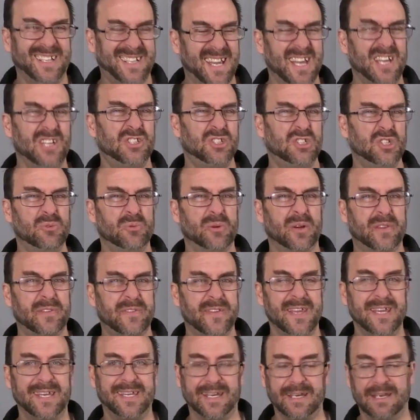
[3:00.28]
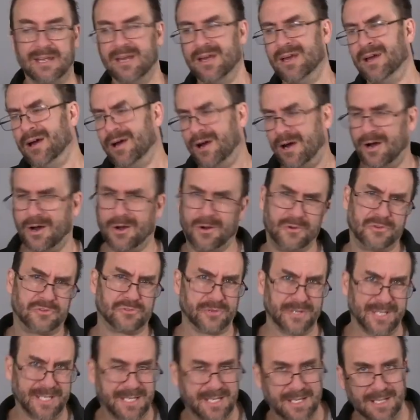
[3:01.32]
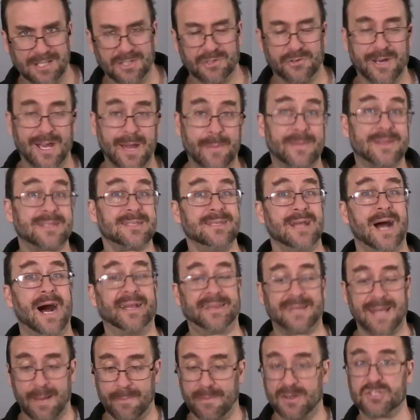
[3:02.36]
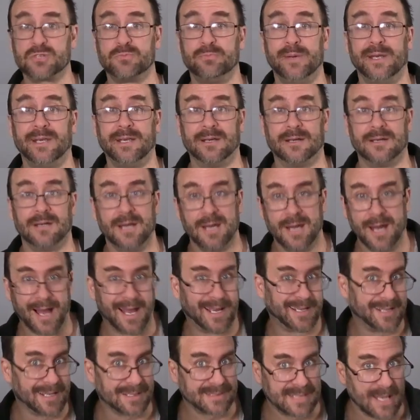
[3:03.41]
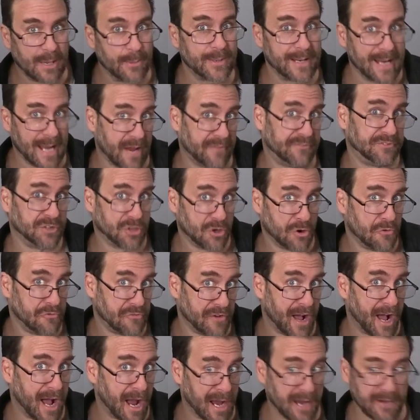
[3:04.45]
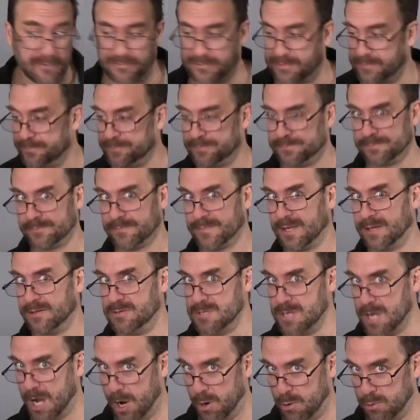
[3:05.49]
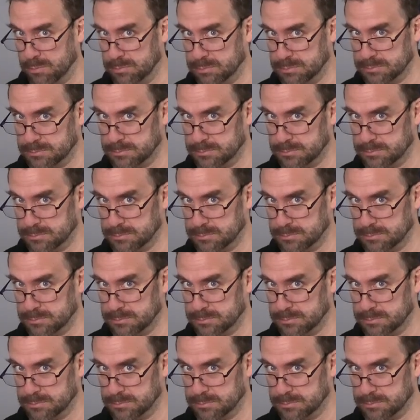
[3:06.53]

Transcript: In case you were thinking, oh, 3 kilogram, it's not that much bigger. I guess I would have to go 5. No.